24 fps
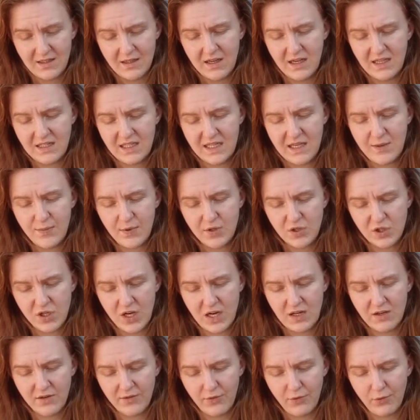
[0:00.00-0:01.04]
A deeper
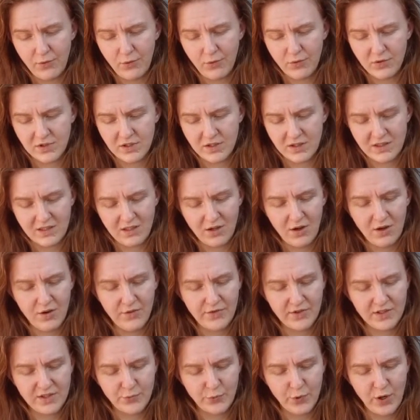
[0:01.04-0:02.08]
shade of hauteur
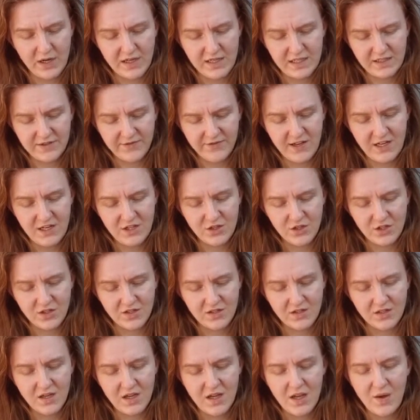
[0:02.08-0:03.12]
overspread his
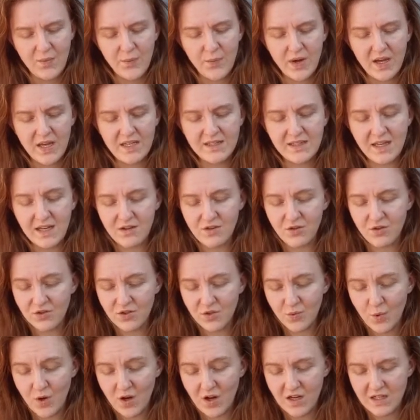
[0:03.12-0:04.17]
features, but he said not
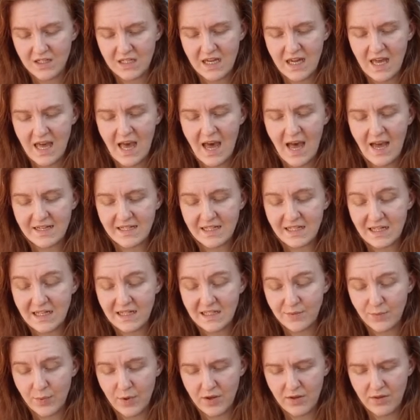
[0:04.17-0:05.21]
a word, and
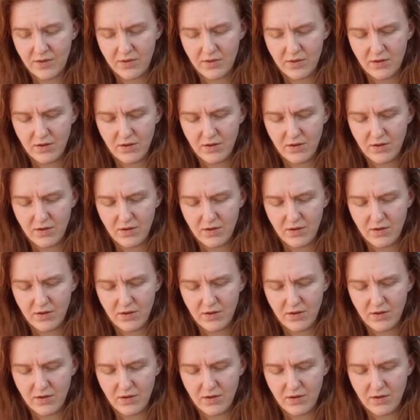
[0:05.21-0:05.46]
Elizabeth,